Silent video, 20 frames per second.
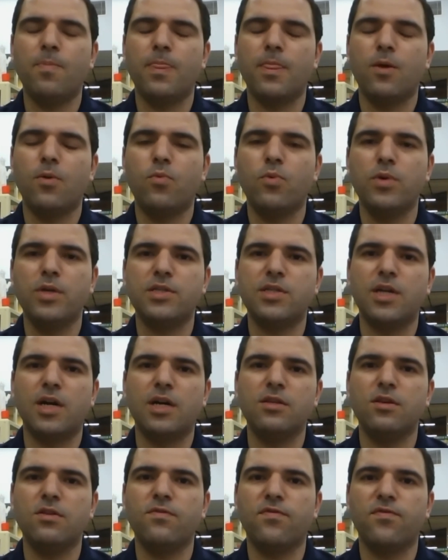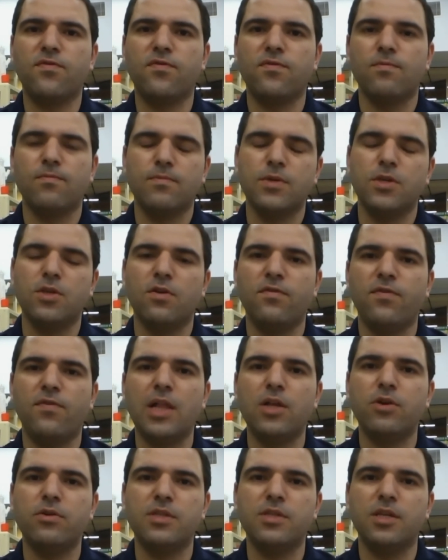we started,
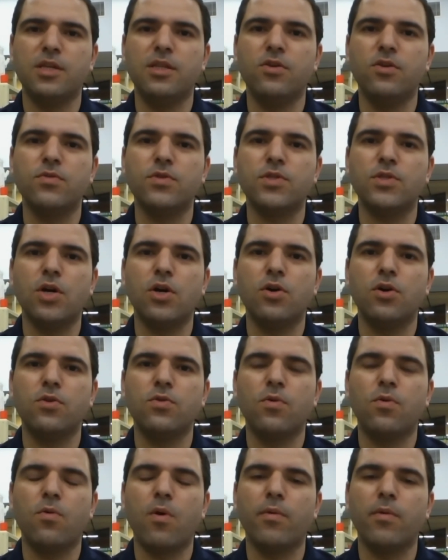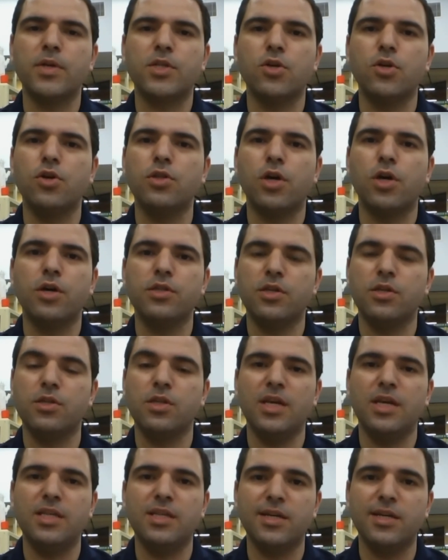following the news on what was going on in
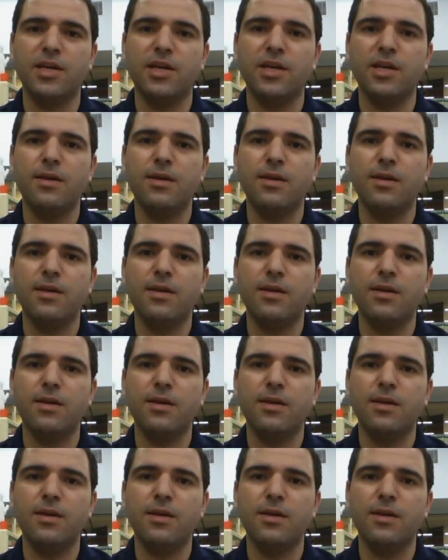Italy,